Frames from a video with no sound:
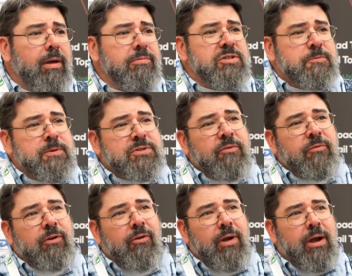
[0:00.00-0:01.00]

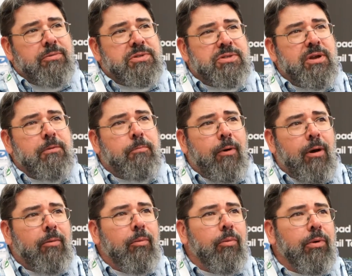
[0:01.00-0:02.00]
Specifically, I would say
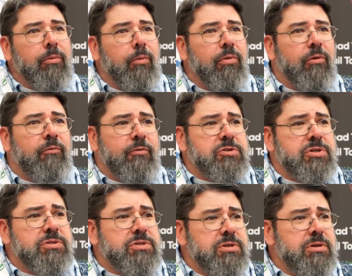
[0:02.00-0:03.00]
probably with
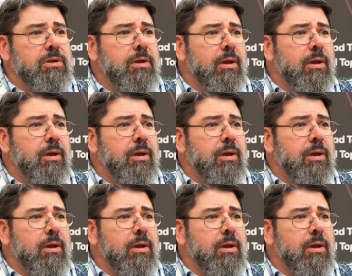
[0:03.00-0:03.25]
efficiency.